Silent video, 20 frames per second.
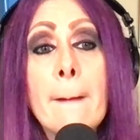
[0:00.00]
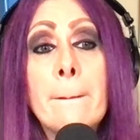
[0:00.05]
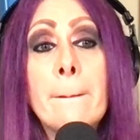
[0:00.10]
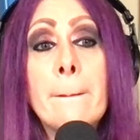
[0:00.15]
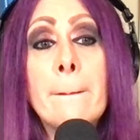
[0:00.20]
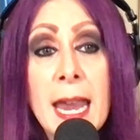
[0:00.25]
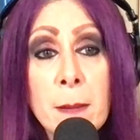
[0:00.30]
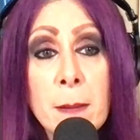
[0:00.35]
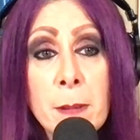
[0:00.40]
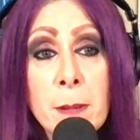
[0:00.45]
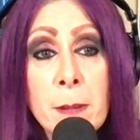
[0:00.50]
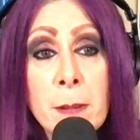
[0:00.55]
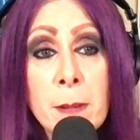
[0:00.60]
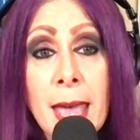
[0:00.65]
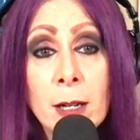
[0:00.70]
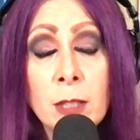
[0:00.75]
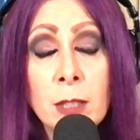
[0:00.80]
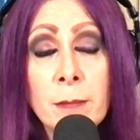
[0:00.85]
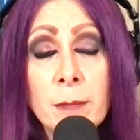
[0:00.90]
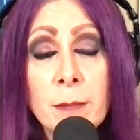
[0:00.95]
Baby
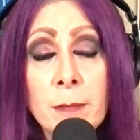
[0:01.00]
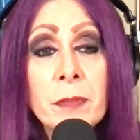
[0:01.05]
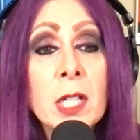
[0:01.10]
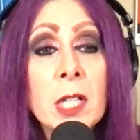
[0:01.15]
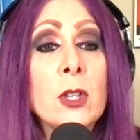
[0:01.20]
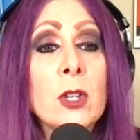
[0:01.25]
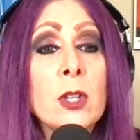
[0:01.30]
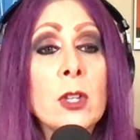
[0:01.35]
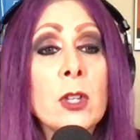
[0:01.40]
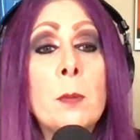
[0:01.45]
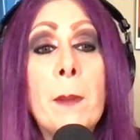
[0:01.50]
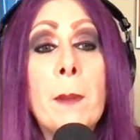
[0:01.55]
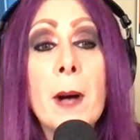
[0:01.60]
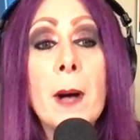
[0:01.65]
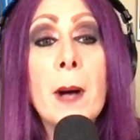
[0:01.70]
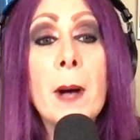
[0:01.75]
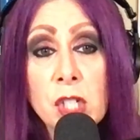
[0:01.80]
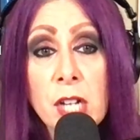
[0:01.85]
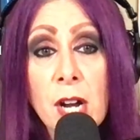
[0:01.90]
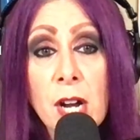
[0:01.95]
Metal, the new
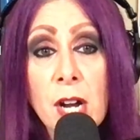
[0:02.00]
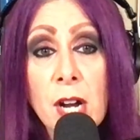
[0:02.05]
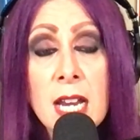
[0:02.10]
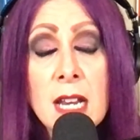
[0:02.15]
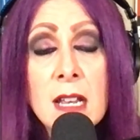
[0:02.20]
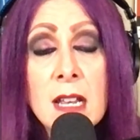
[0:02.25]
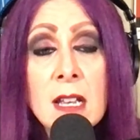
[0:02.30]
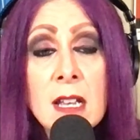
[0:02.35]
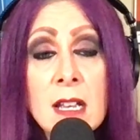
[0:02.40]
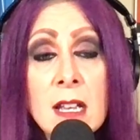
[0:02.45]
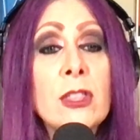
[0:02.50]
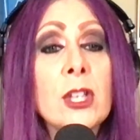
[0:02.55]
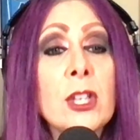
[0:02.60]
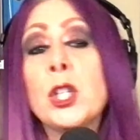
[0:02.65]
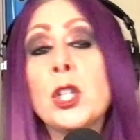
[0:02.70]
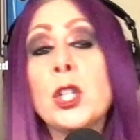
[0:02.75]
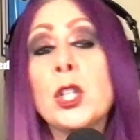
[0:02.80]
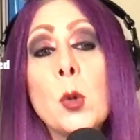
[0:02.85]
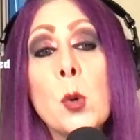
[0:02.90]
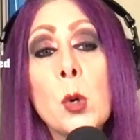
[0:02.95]
Buckcherry, The
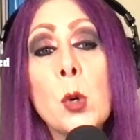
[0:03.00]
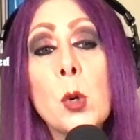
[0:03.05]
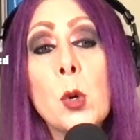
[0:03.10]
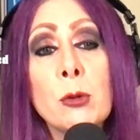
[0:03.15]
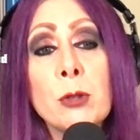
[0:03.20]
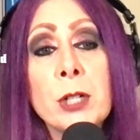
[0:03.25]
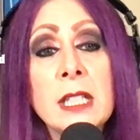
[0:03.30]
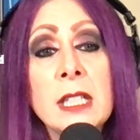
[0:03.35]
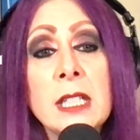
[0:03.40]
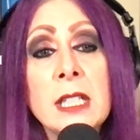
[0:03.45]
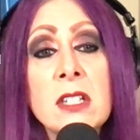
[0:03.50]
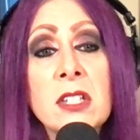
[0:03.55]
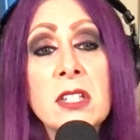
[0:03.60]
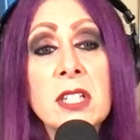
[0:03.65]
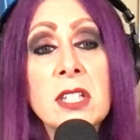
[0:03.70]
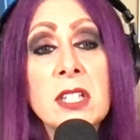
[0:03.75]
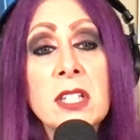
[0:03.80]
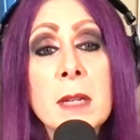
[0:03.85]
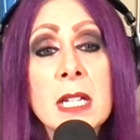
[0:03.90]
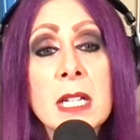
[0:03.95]
Cure
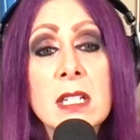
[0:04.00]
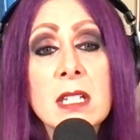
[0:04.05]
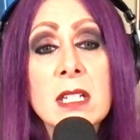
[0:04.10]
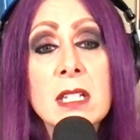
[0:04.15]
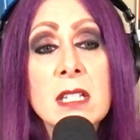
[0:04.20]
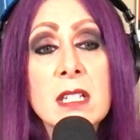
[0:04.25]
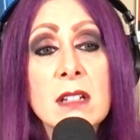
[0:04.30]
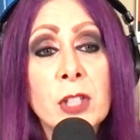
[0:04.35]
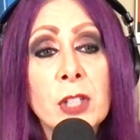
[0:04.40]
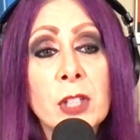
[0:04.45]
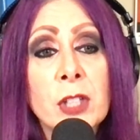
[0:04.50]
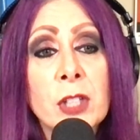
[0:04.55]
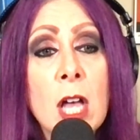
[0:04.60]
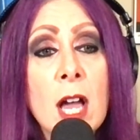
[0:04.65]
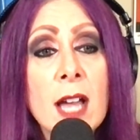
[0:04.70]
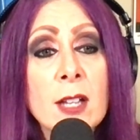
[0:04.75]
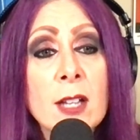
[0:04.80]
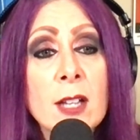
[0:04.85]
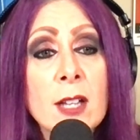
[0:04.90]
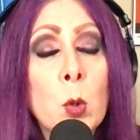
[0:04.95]
releasing mixes of The
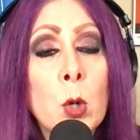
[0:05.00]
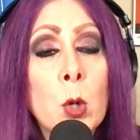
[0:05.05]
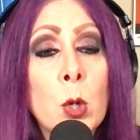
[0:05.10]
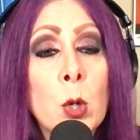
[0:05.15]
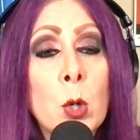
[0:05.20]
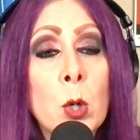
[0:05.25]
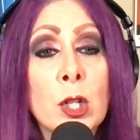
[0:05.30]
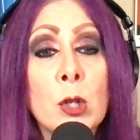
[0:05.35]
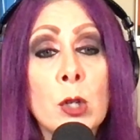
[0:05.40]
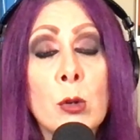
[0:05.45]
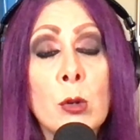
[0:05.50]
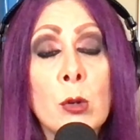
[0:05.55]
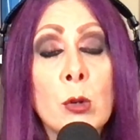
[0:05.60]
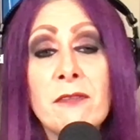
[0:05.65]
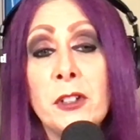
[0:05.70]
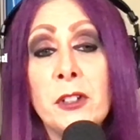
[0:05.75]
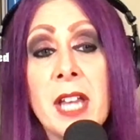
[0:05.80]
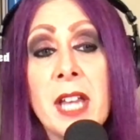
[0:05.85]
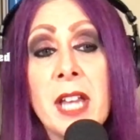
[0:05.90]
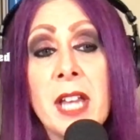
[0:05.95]
Lost World, The
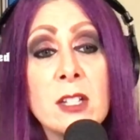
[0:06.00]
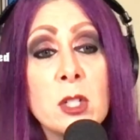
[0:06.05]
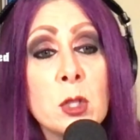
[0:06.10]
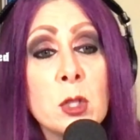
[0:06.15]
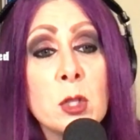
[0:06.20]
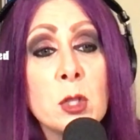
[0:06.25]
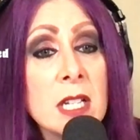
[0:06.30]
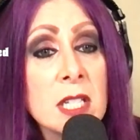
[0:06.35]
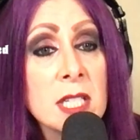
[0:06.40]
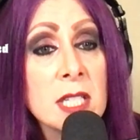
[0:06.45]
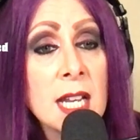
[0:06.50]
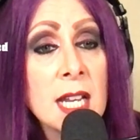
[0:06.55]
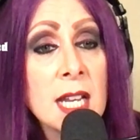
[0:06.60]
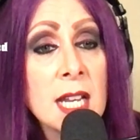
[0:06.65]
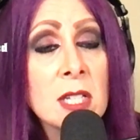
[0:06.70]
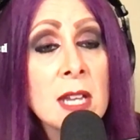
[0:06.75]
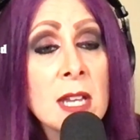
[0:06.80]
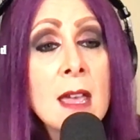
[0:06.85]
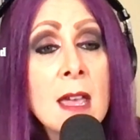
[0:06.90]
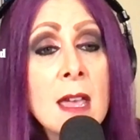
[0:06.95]
Grateful Dead's greatest
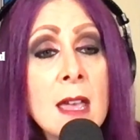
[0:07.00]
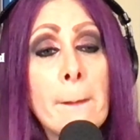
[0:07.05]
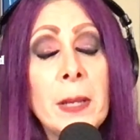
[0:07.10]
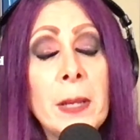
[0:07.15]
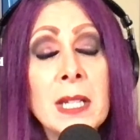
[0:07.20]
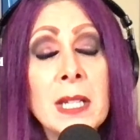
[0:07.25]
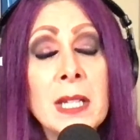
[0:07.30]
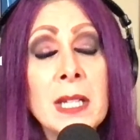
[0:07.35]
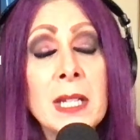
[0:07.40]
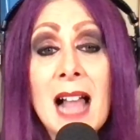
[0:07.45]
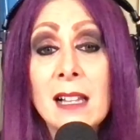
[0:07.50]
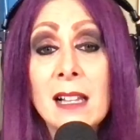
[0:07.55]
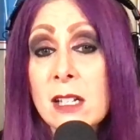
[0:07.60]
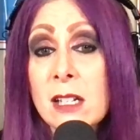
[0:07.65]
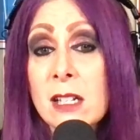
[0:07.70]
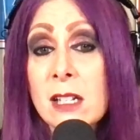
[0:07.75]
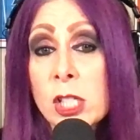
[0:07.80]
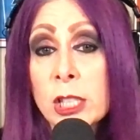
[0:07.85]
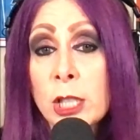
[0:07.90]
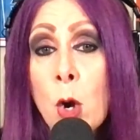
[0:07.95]
hits,
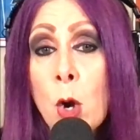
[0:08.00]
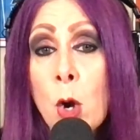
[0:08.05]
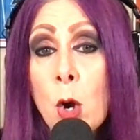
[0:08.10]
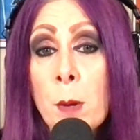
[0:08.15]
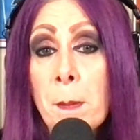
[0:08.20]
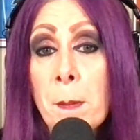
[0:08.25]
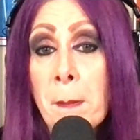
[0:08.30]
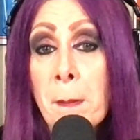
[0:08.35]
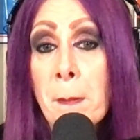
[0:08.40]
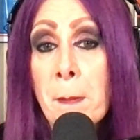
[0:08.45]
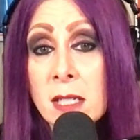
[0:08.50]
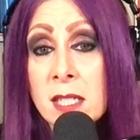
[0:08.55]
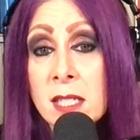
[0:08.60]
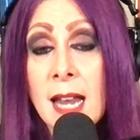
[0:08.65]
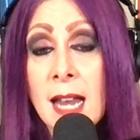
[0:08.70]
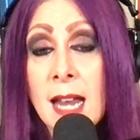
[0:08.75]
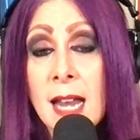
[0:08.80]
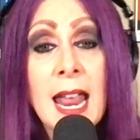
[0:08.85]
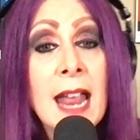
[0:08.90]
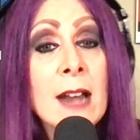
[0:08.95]
Metallica's Load box
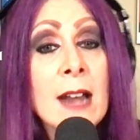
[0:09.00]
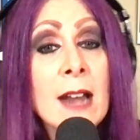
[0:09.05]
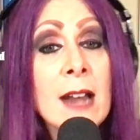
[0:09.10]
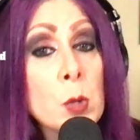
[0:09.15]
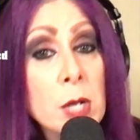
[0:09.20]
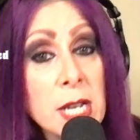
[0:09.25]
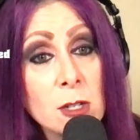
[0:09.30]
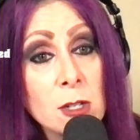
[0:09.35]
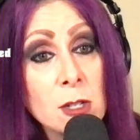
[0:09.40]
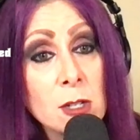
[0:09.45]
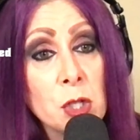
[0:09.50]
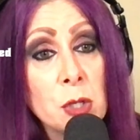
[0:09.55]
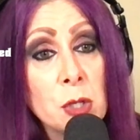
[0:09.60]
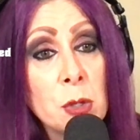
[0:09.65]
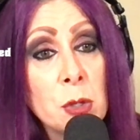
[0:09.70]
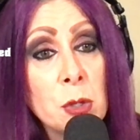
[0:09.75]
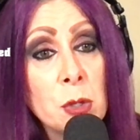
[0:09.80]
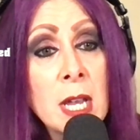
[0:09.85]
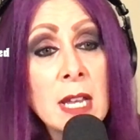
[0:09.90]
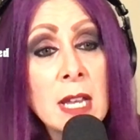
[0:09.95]
set and
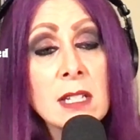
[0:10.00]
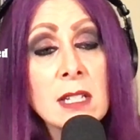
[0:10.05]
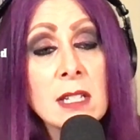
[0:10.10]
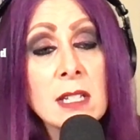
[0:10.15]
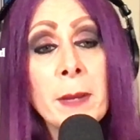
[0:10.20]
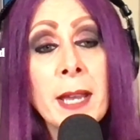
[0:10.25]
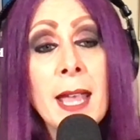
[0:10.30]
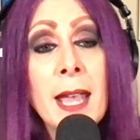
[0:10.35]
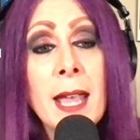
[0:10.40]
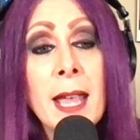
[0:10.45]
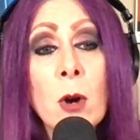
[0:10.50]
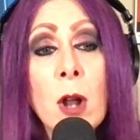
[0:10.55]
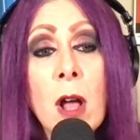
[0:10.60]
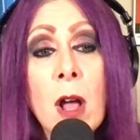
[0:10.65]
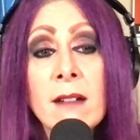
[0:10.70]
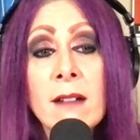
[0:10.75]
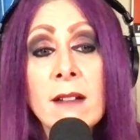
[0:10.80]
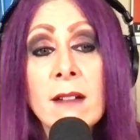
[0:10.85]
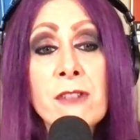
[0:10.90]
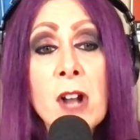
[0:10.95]
reissue is coming out
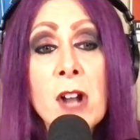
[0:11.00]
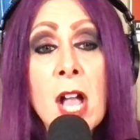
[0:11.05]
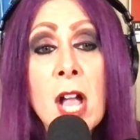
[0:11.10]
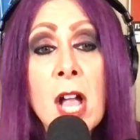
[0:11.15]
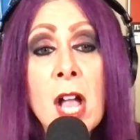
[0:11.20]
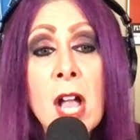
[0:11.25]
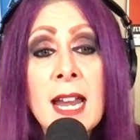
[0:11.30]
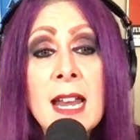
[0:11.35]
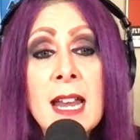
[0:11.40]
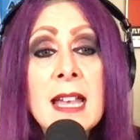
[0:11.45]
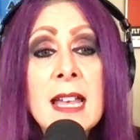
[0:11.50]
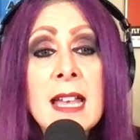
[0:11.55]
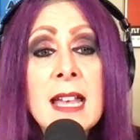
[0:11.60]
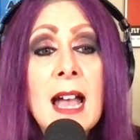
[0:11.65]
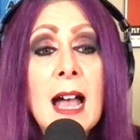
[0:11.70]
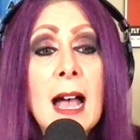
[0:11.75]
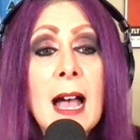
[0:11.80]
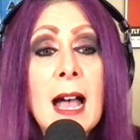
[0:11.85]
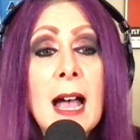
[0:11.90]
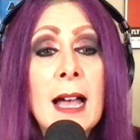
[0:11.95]
on Friday.
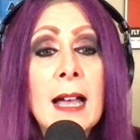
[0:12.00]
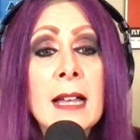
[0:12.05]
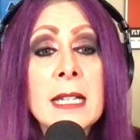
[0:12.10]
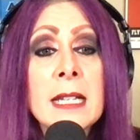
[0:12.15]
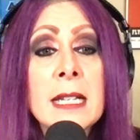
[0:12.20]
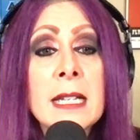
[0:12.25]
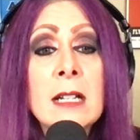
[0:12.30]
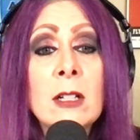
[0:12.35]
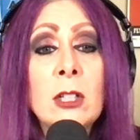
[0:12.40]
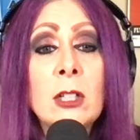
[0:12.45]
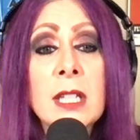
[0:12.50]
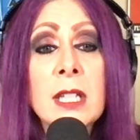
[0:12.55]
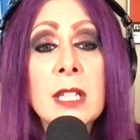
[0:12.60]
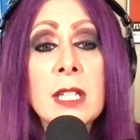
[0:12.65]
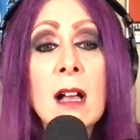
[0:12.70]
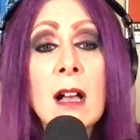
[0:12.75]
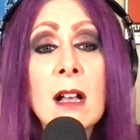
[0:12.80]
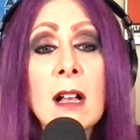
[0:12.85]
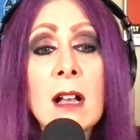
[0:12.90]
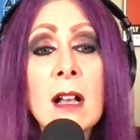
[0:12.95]
Neil
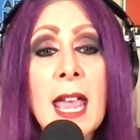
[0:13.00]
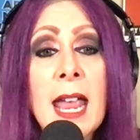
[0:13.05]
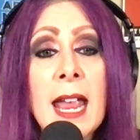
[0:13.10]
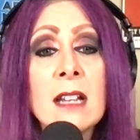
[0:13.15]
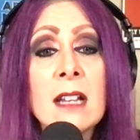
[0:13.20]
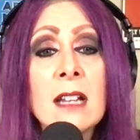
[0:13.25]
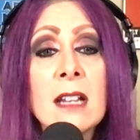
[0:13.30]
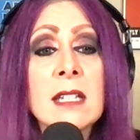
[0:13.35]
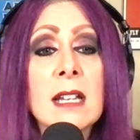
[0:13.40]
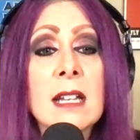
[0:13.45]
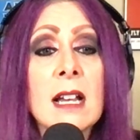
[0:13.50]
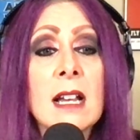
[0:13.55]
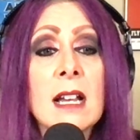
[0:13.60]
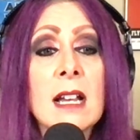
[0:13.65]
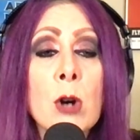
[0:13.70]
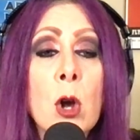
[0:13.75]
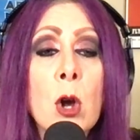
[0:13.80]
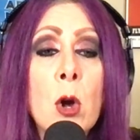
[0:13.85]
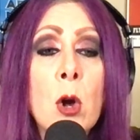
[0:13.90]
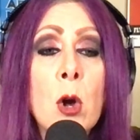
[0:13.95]
Young and
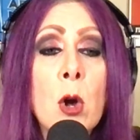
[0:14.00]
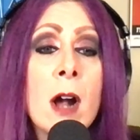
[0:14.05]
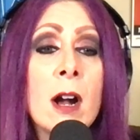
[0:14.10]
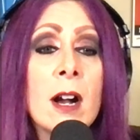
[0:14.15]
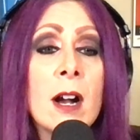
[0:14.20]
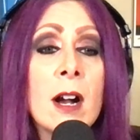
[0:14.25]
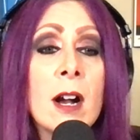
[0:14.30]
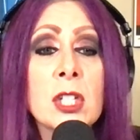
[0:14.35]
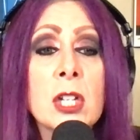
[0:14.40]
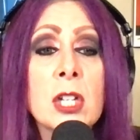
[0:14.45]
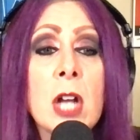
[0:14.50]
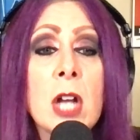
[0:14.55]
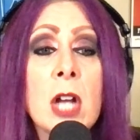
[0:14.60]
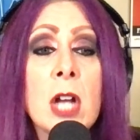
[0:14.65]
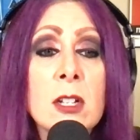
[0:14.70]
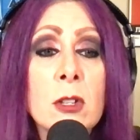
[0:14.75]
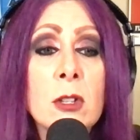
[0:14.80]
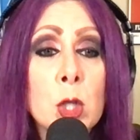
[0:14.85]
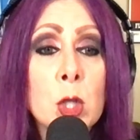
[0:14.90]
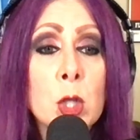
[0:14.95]
Chrome Hearts,
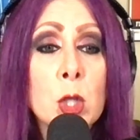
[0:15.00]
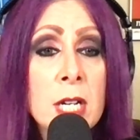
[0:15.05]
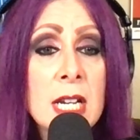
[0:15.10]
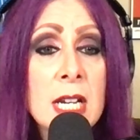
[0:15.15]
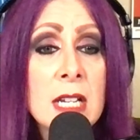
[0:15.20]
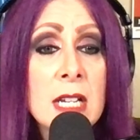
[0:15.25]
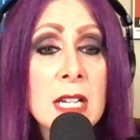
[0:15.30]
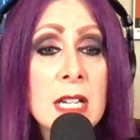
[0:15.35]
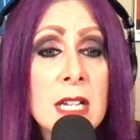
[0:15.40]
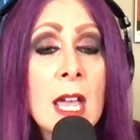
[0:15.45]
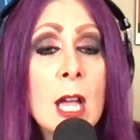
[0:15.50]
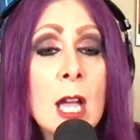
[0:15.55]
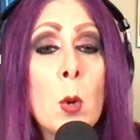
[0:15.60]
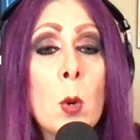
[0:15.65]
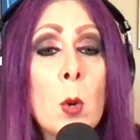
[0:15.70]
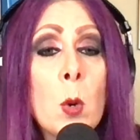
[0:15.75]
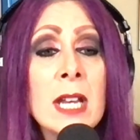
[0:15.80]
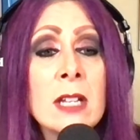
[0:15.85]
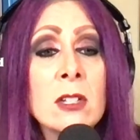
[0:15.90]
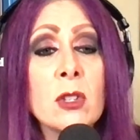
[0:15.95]
Talking to the Trees,
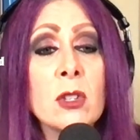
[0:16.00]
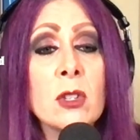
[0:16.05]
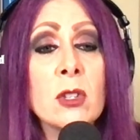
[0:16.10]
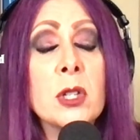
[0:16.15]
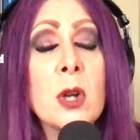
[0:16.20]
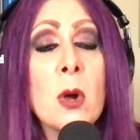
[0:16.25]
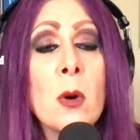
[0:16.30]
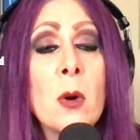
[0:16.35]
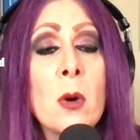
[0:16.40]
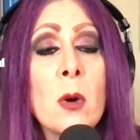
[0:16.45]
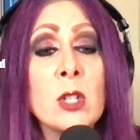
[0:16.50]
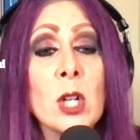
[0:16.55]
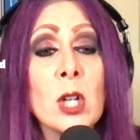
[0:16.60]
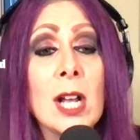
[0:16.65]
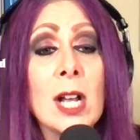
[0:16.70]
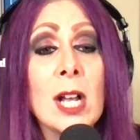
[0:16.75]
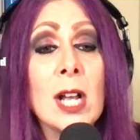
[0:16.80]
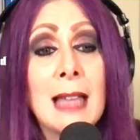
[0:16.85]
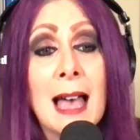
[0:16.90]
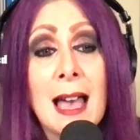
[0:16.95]
Queens of the Stone Age,
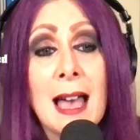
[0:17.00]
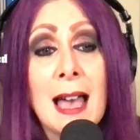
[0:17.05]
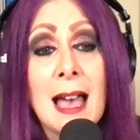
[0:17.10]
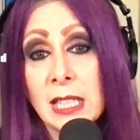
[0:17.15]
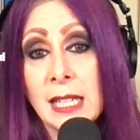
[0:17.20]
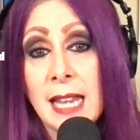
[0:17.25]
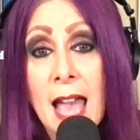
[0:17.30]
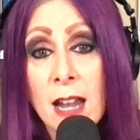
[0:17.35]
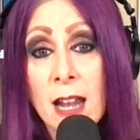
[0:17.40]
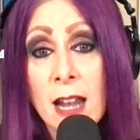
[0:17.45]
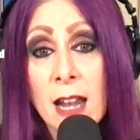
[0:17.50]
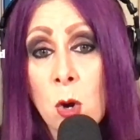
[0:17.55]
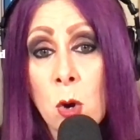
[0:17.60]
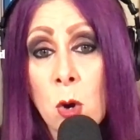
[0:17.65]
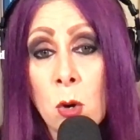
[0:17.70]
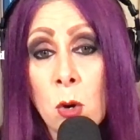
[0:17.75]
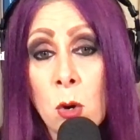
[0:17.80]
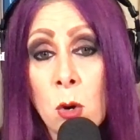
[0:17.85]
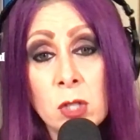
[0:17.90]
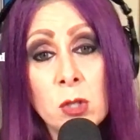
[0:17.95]
Alive at the
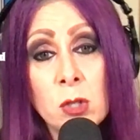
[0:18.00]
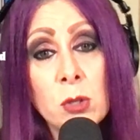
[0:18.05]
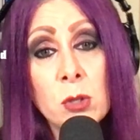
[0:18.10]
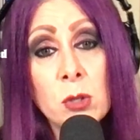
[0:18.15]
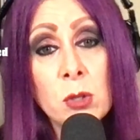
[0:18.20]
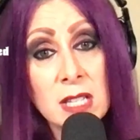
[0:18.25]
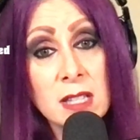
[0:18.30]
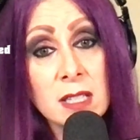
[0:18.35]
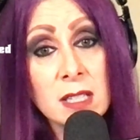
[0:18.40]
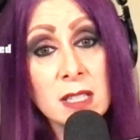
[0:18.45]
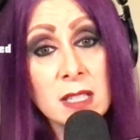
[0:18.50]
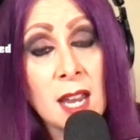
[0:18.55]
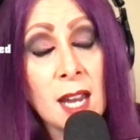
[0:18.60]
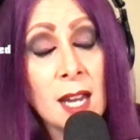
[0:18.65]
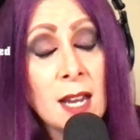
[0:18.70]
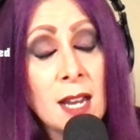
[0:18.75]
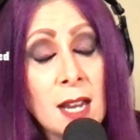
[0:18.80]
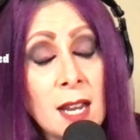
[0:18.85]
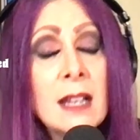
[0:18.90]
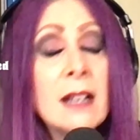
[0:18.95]
Catacombs. Did you see this
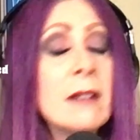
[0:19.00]
thing?